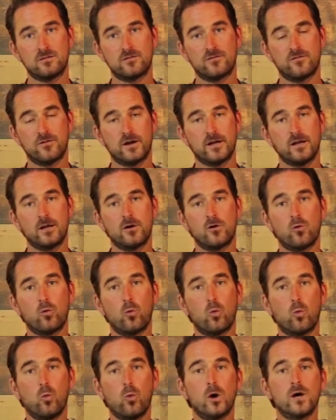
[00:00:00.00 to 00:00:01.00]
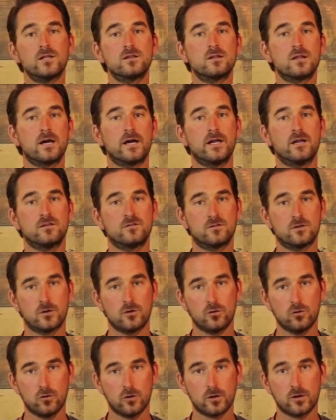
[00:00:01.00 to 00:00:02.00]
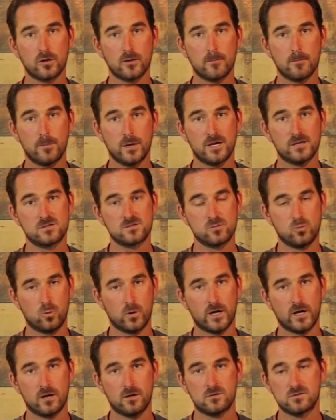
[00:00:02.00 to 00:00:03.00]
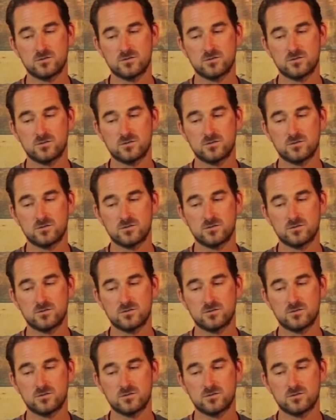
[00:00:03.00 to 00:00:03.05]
to find out what light is gonna look best where.